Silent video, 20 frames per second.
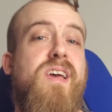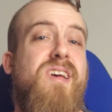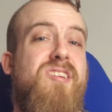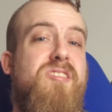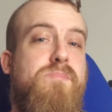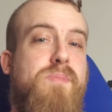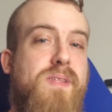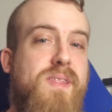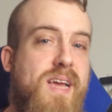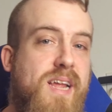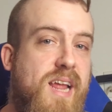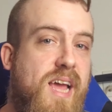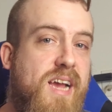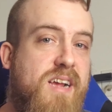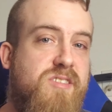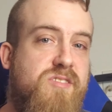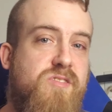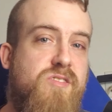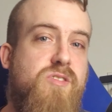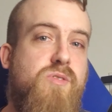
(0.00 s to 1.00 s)
Spend that
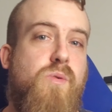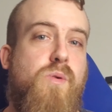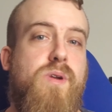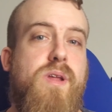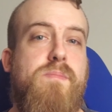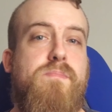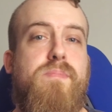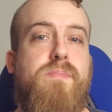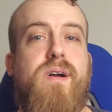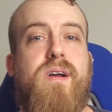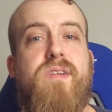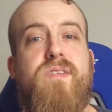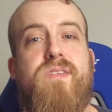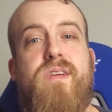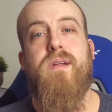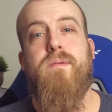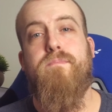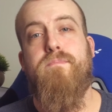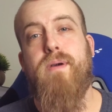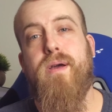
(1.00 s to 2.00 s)
extra $20
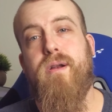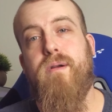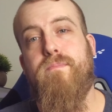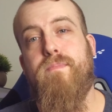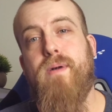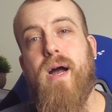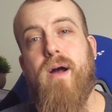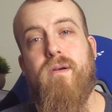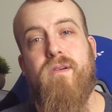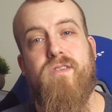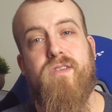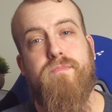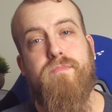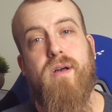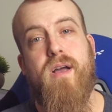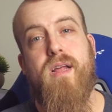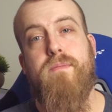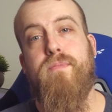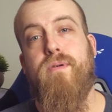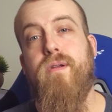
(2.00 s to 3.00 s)
better power
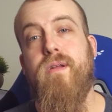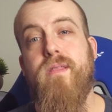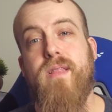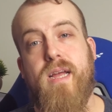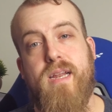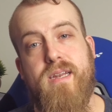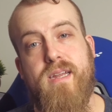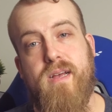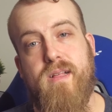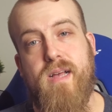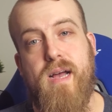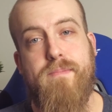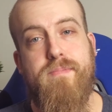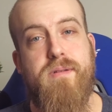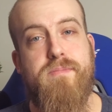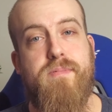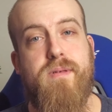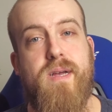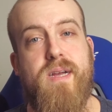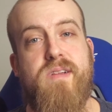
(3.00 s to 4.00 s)
supply to put in that Dell
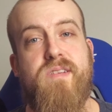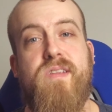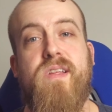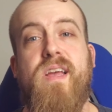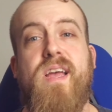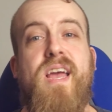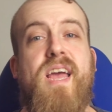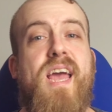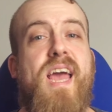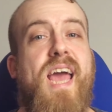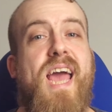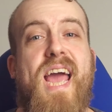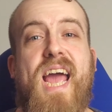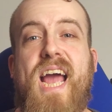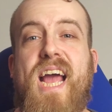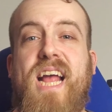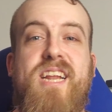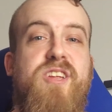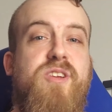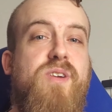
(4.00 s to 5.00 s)
Optiplex,
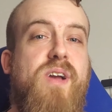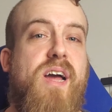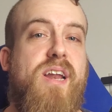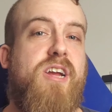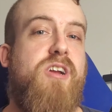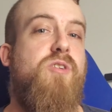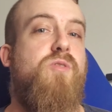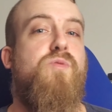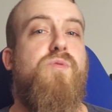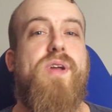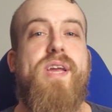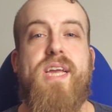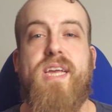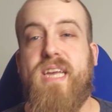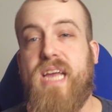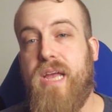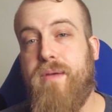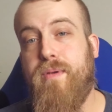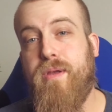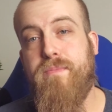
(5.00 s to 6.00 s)
and you got a great
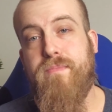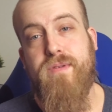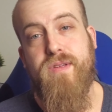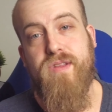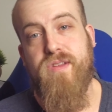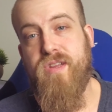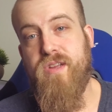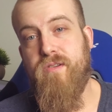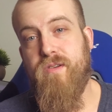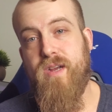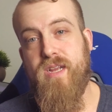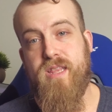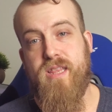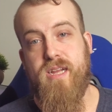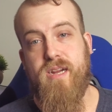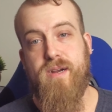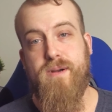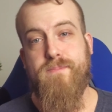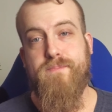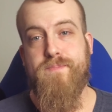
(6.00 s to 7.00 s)
gaming PC right
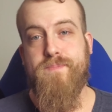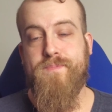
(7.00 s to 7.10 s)
there.